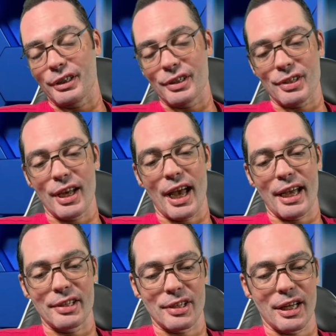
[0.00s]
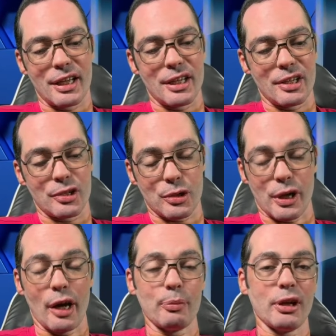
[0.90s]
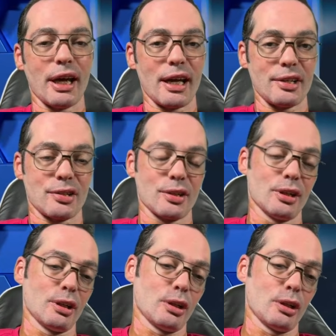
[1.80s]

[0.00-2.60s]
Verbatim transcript: this guide is to help you guys